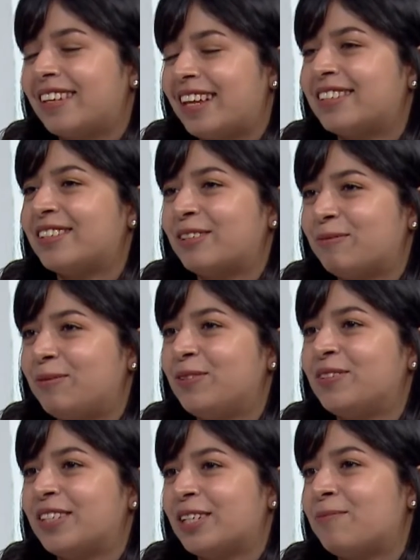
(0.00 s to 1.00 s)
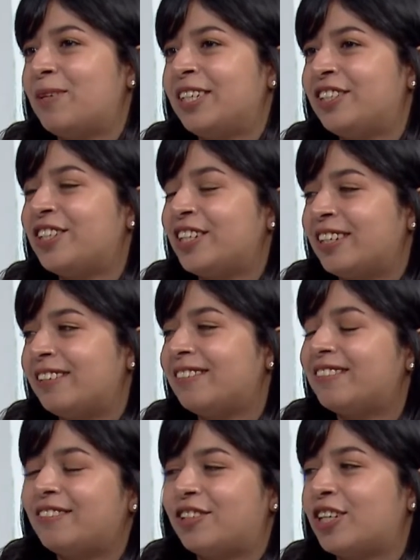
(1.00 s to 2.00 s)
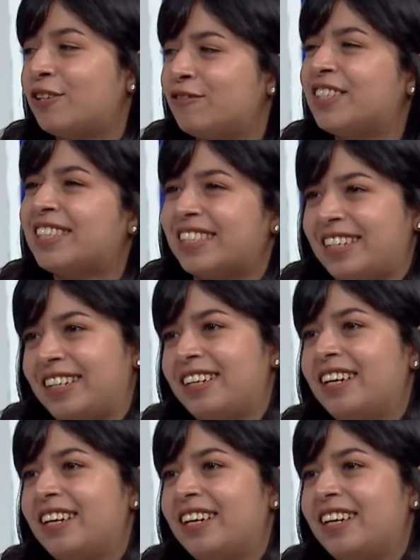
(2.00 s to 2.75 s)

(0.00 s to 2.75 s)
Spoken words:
classic music by Tchaikovsky.